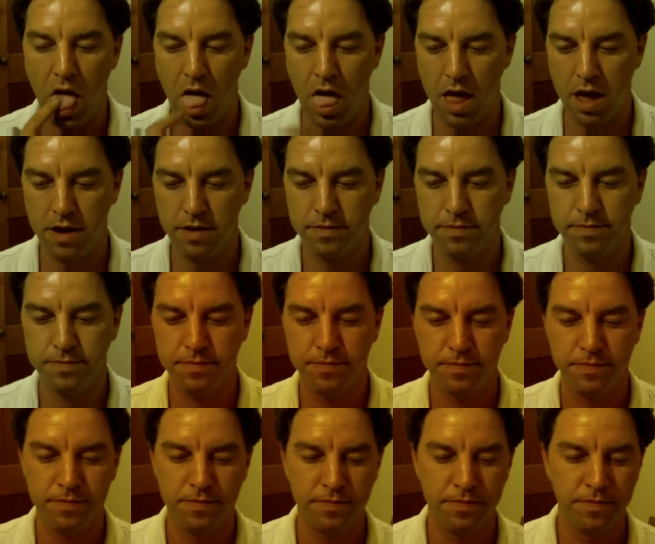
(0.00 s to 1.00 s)

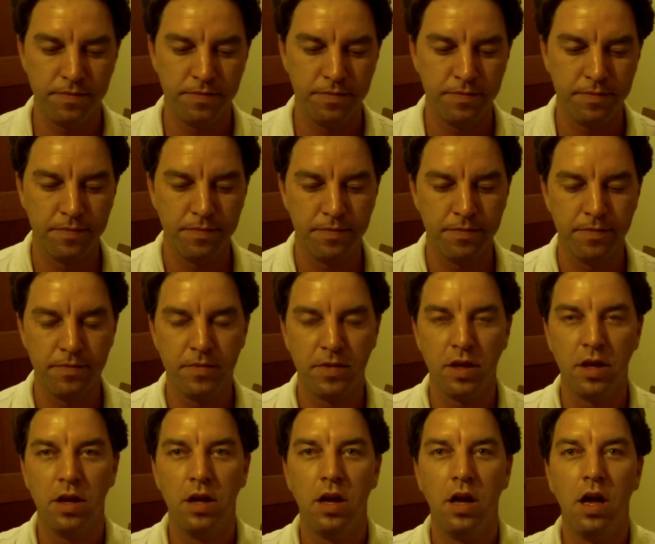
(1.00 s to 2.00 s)

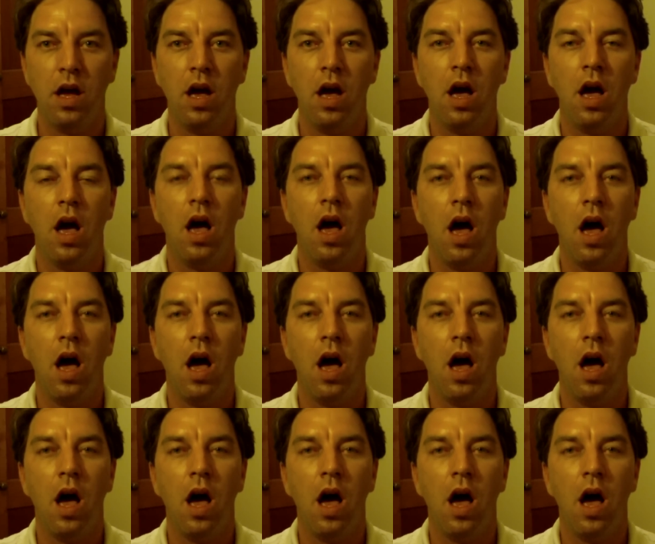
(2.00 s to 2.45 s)
(no one is talking)